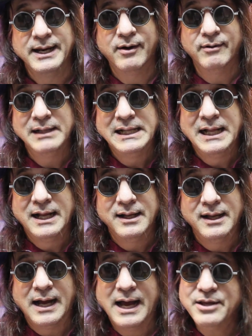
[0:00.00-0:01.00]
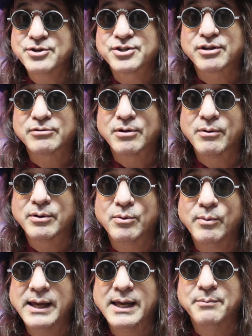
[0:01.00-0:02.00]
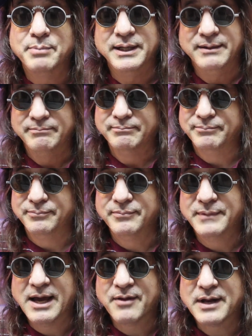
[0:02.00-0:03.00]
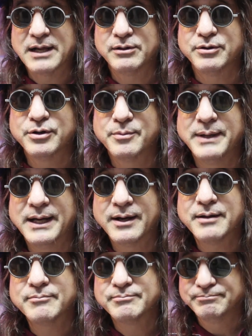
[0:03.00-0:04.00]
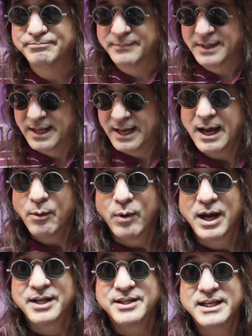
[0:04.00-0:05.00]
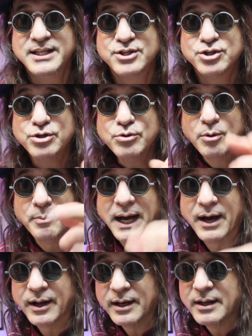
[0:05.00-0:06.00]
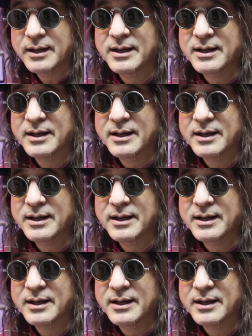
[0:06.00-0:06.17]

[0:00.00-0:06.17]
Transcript: Now, I used to throw it away, but now that I learned about it, I want to teach you about it.